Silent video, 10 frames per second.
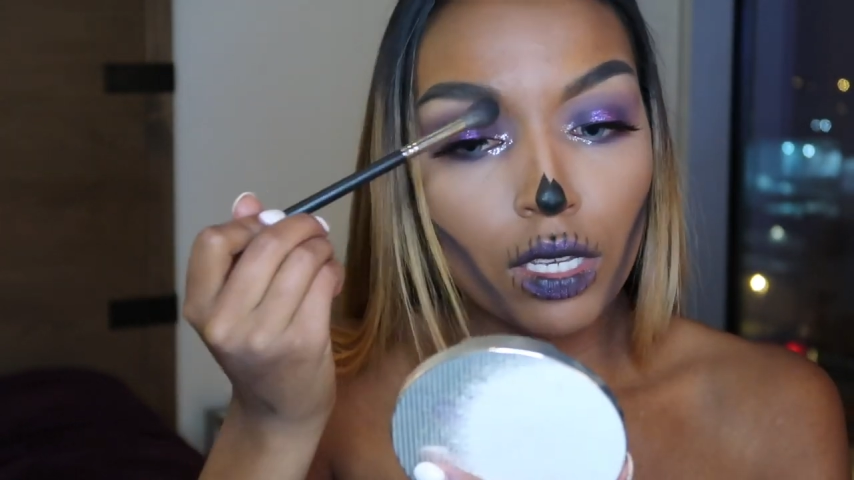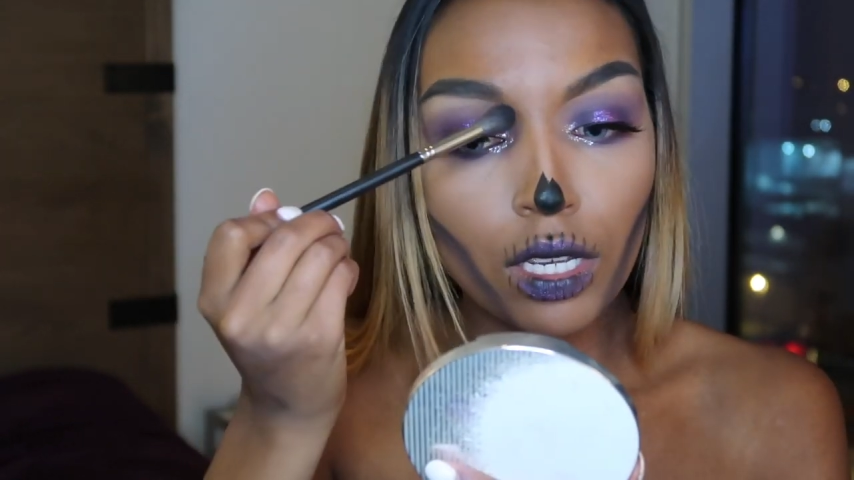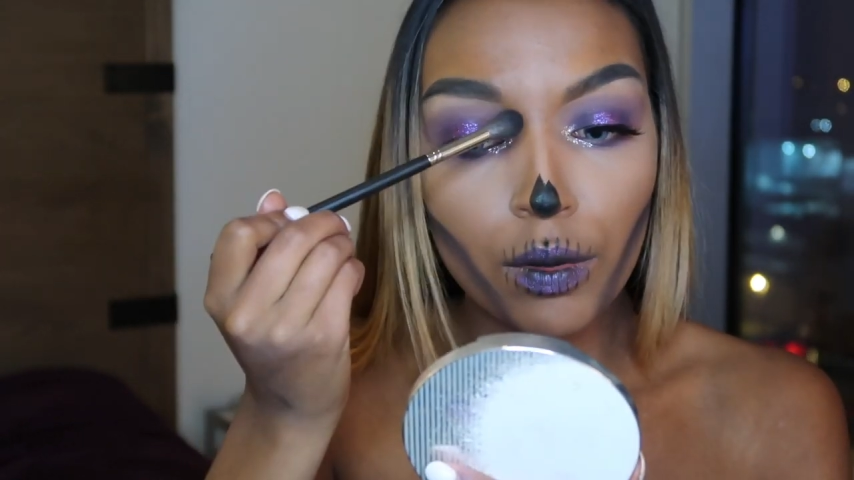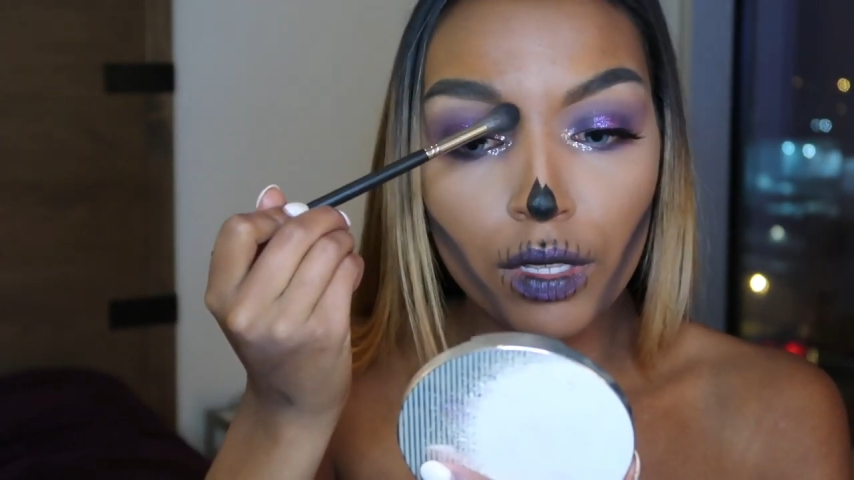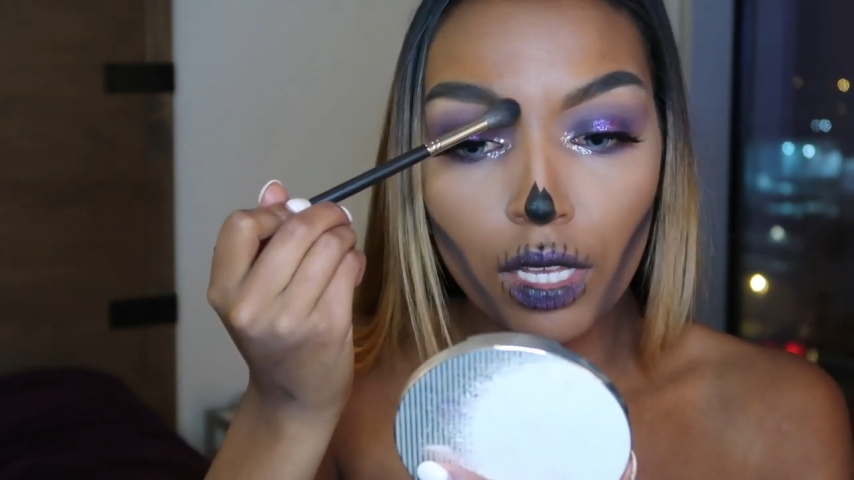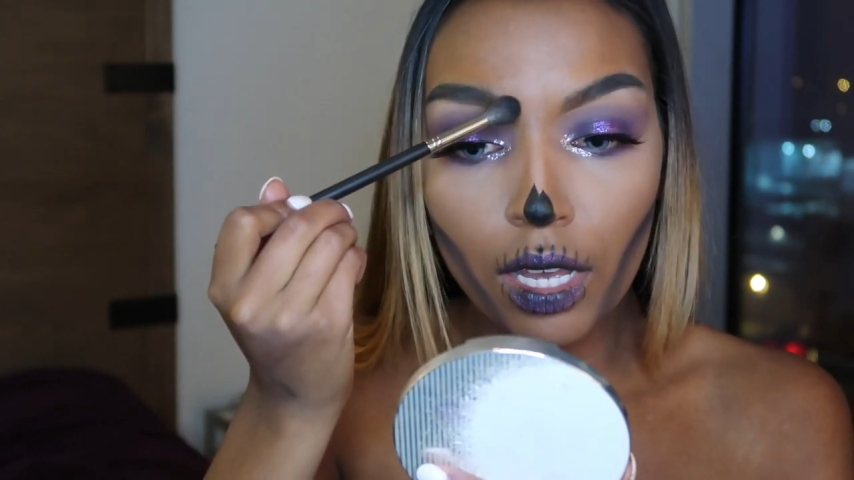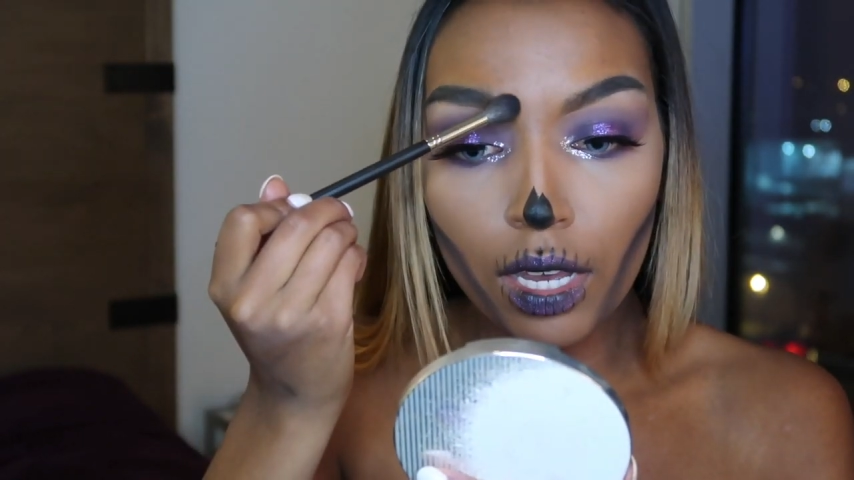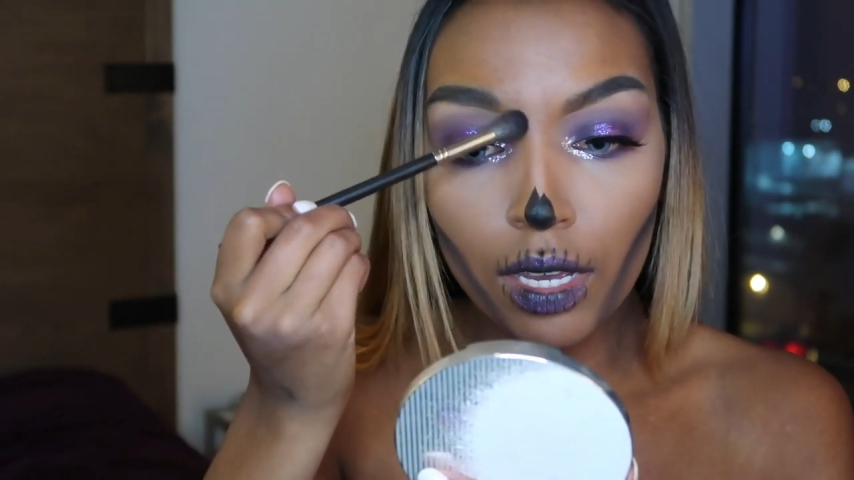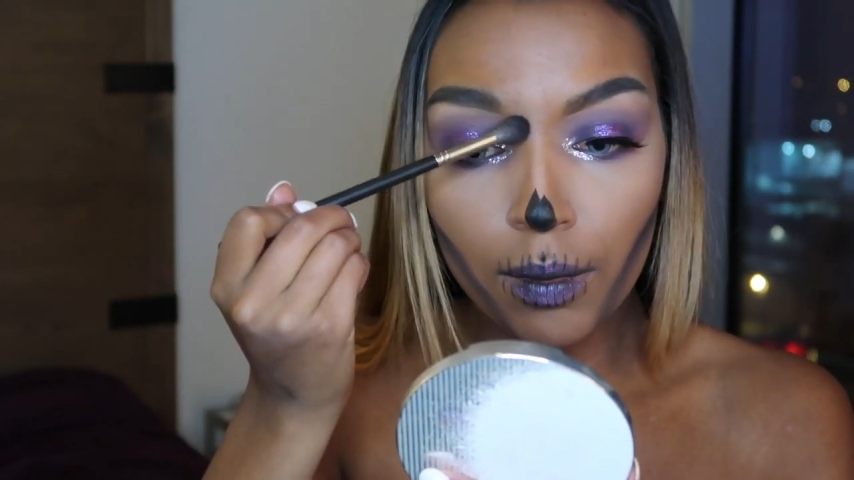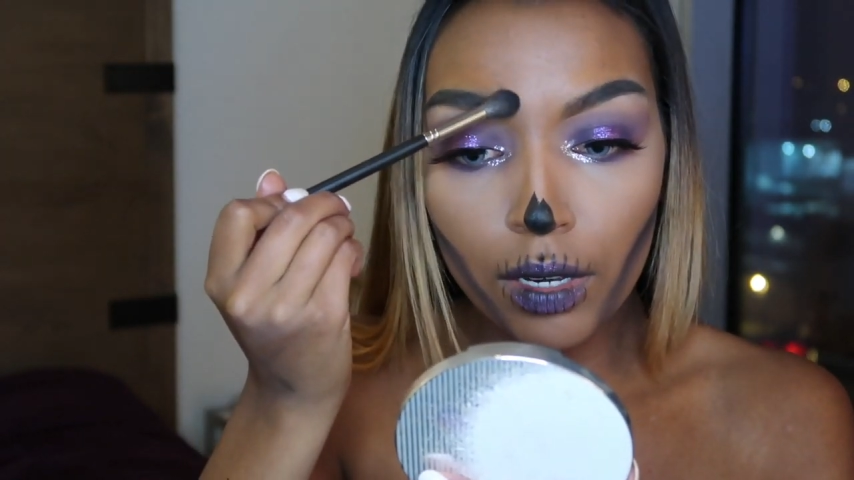here where the
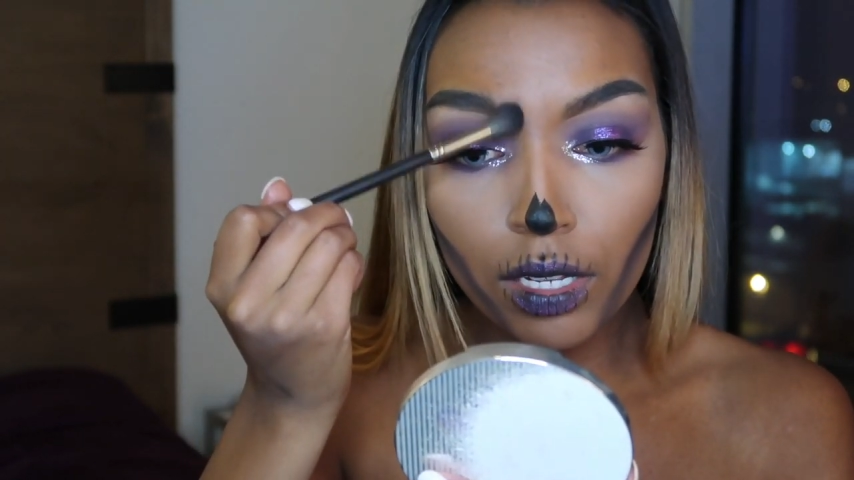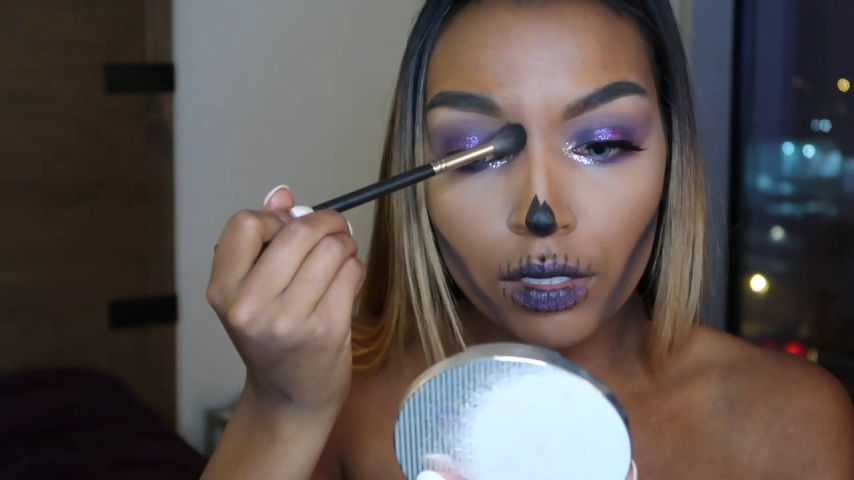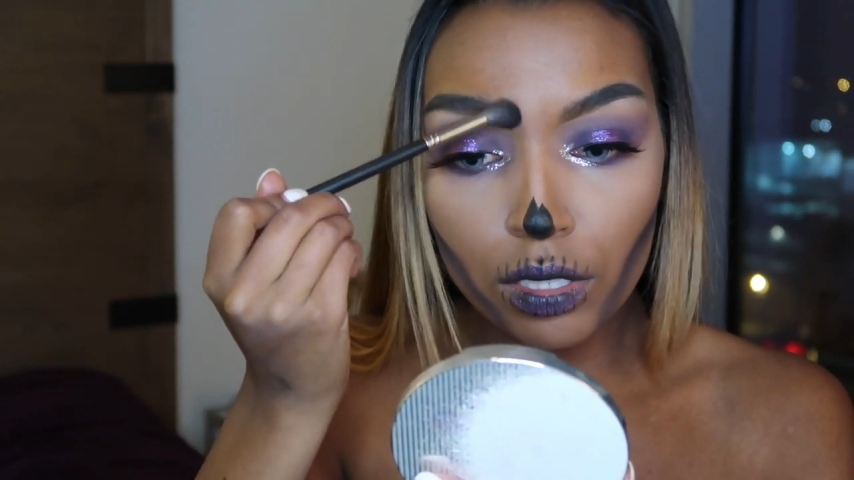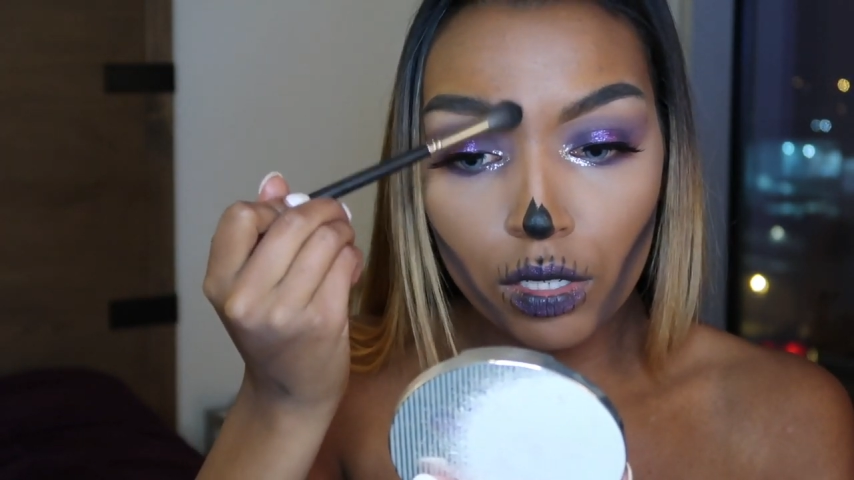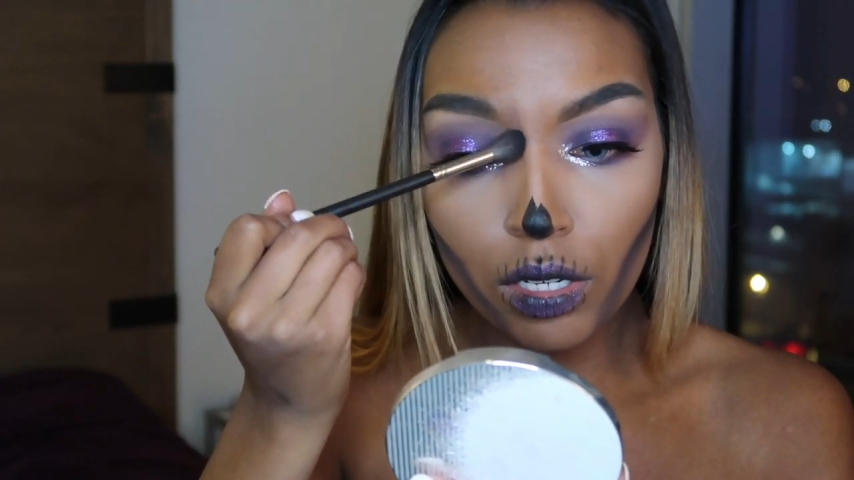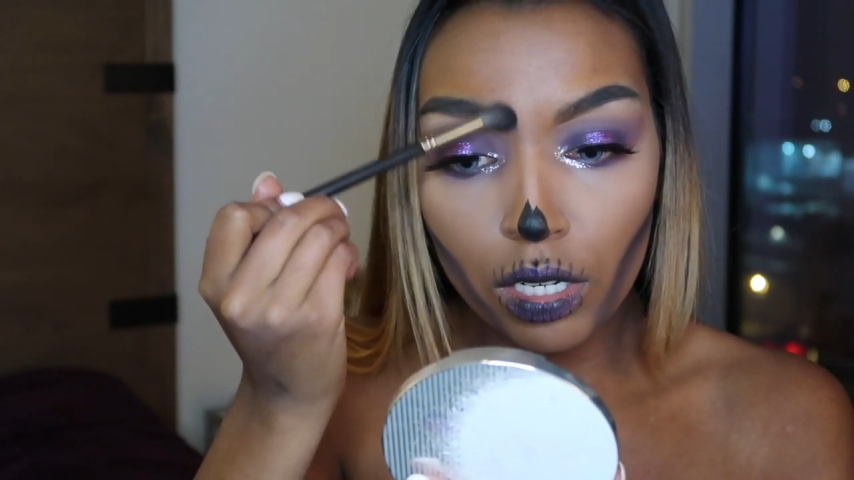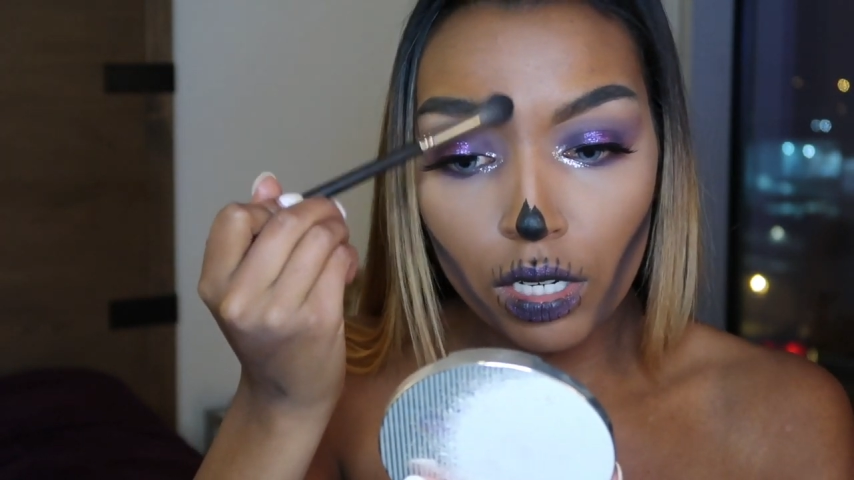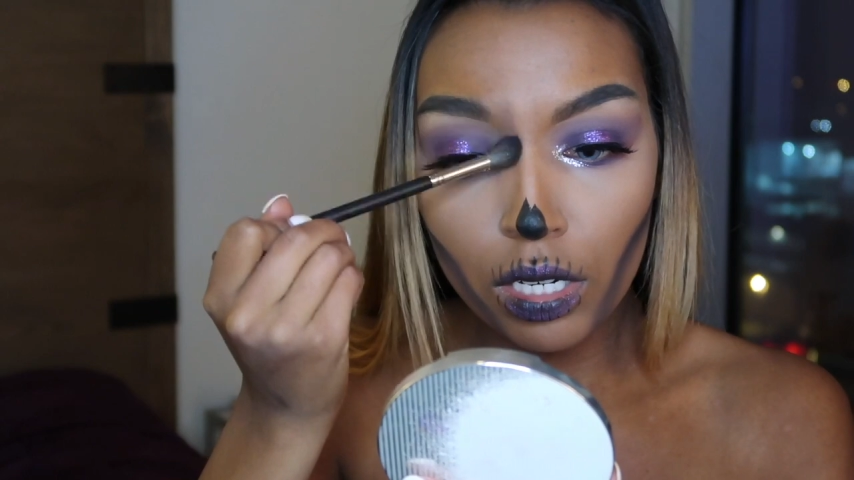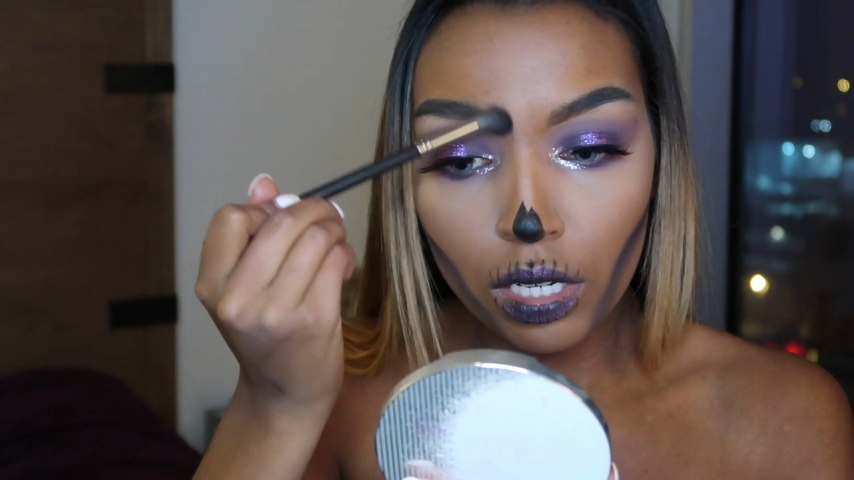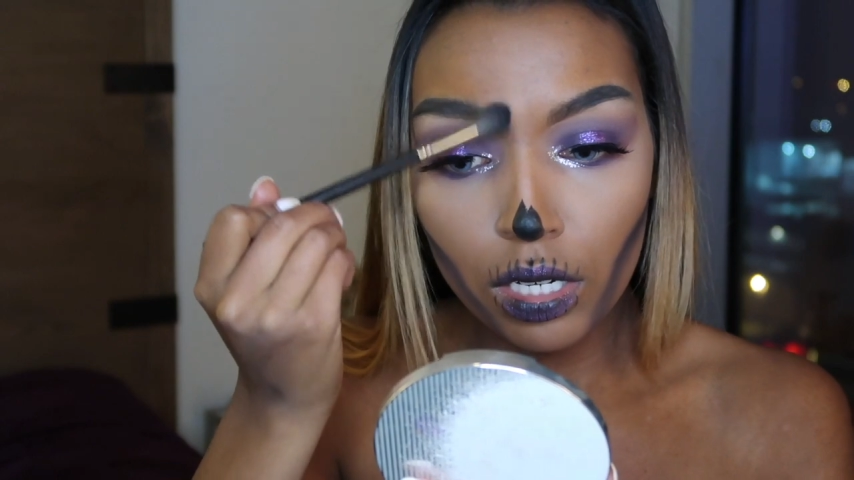eyebrows
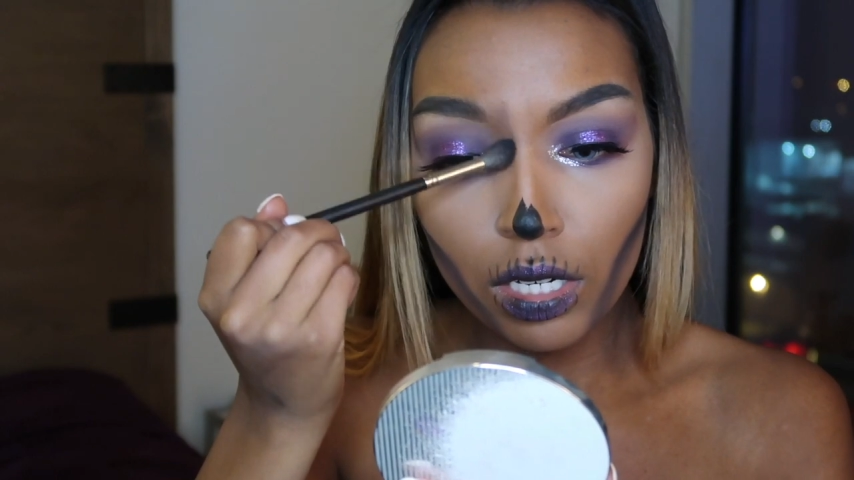are.